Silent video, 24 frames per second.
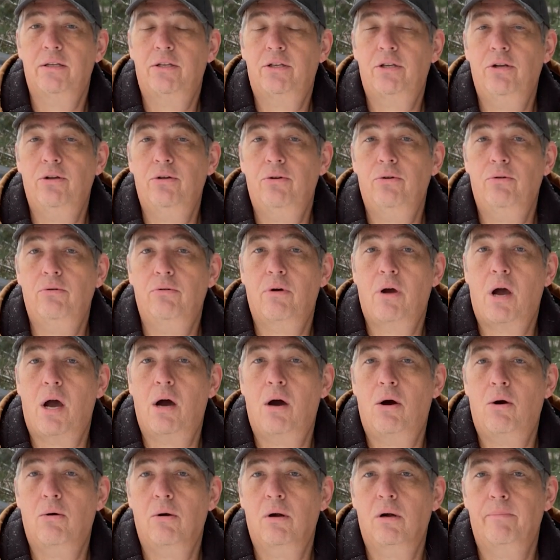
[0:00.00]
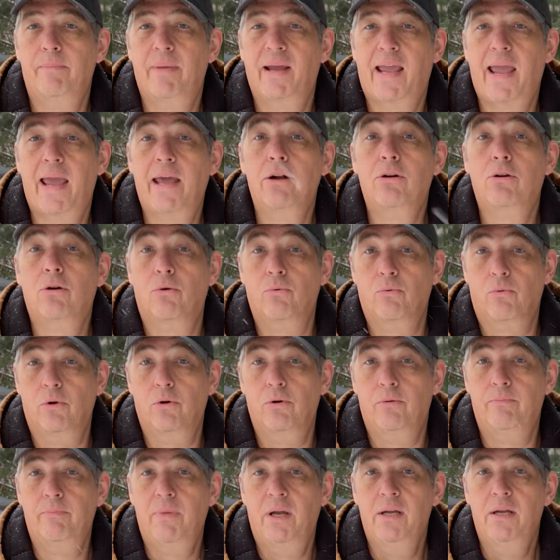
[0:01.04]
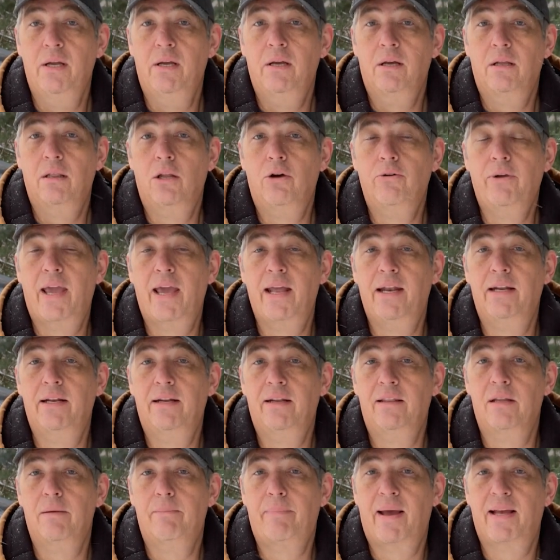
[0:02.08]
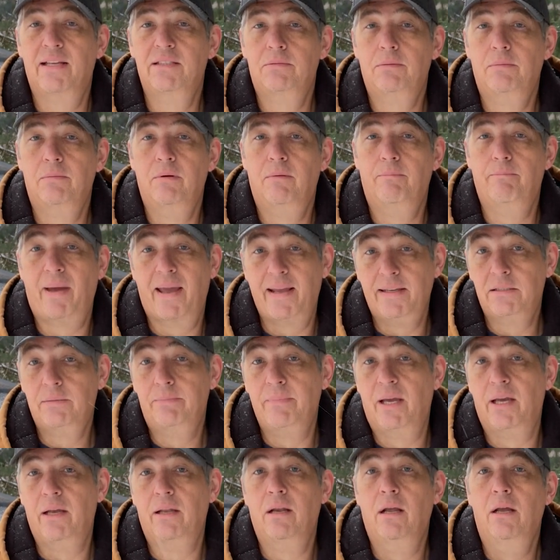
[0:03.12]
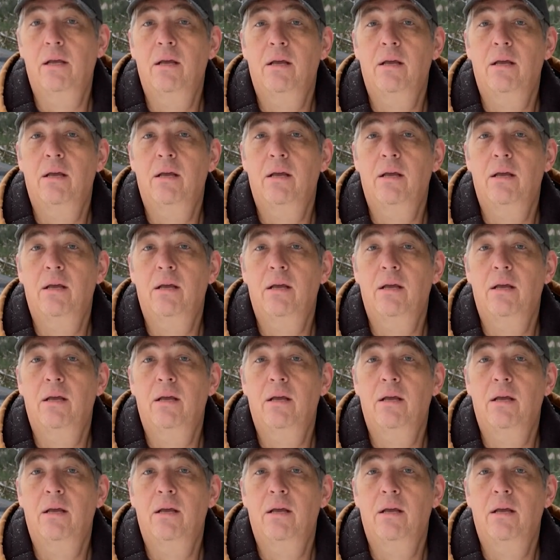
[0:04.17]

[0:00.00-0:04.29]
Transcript: to our mechanical room located in the basement,